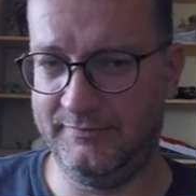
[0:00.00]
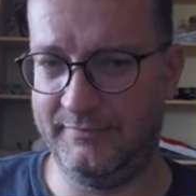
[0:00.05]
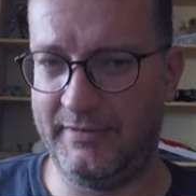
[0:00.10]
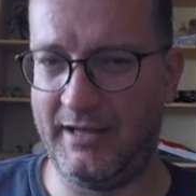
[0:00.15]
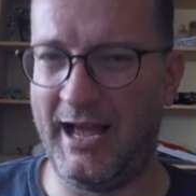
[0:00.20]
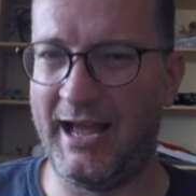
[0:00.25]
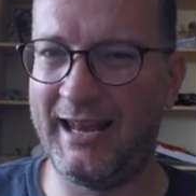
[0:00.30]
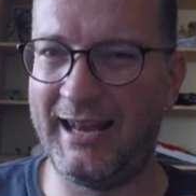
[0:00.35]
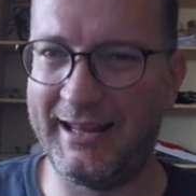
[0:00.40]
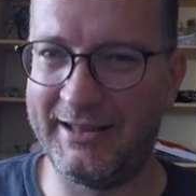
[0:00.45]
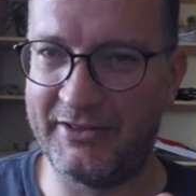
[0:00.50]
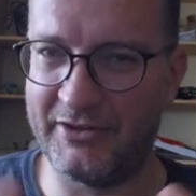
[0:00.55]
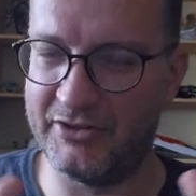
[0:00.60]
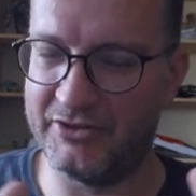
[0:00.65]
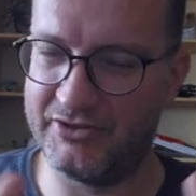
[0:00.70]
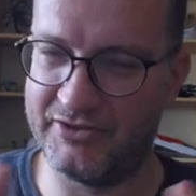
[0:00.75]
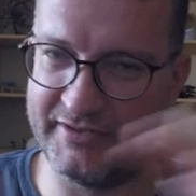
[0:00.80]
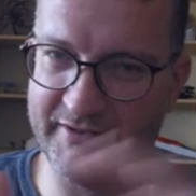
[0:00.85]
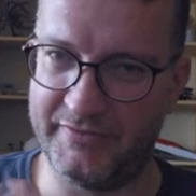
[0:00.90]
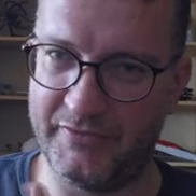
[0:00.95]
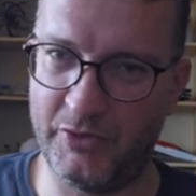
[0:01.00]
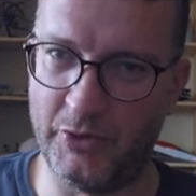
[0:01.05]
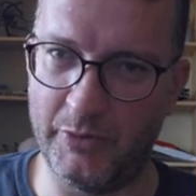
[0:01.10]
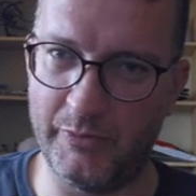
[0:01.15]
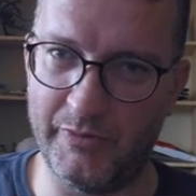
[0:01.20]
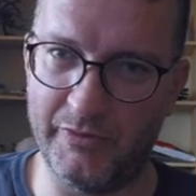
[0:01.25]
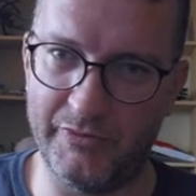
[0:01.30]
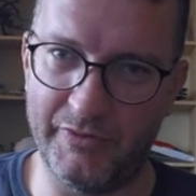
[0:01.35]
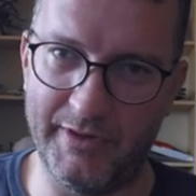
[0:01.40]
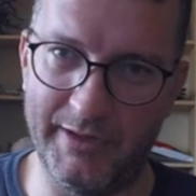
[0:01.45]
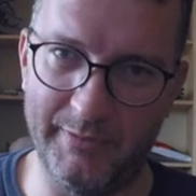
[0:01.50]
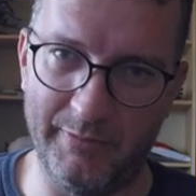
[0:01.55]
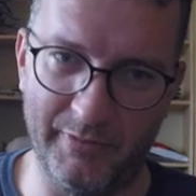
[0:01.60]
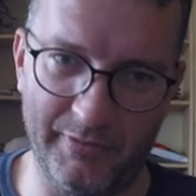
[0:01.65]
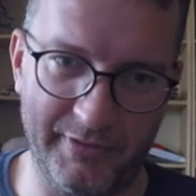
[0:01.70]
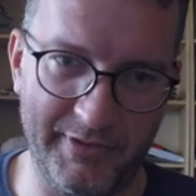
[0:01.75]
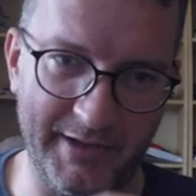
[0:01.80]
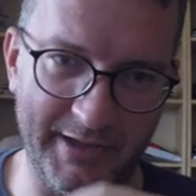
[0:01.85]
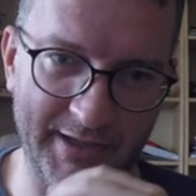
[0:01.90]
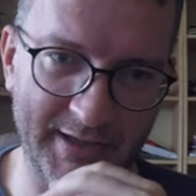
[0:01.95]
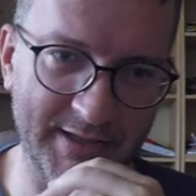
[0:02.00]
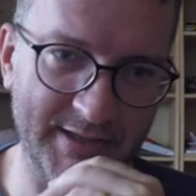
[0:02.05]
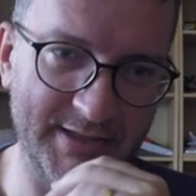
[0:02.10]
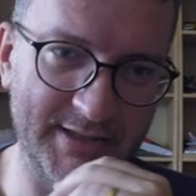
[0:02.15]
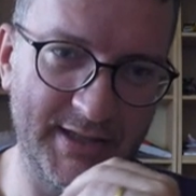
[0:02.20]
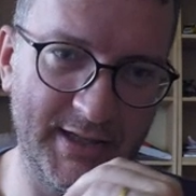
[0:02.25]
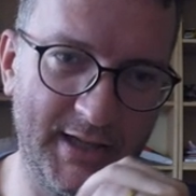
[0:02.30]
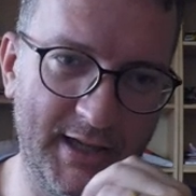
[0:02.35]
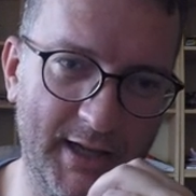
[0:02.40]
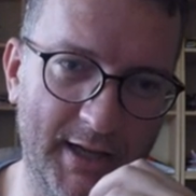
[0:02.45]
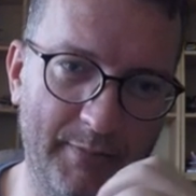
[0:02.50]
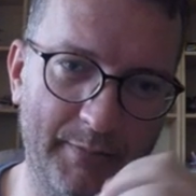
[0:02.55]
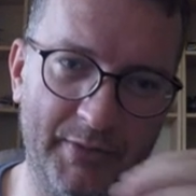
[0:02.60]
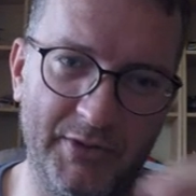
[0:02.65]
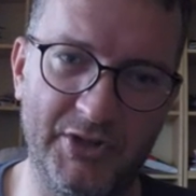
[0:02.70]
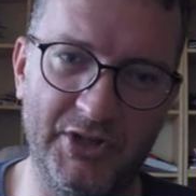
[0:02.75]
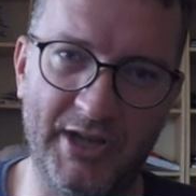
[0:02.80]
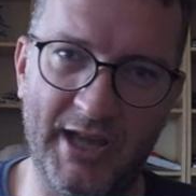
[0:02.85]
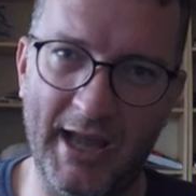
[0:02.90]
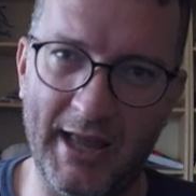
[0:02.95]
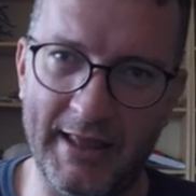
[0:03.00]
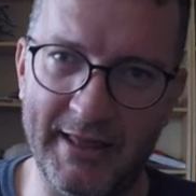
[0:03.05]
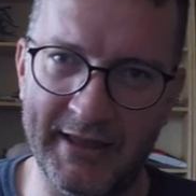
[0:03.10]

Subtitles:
I like those sort of human readable things, but you can't.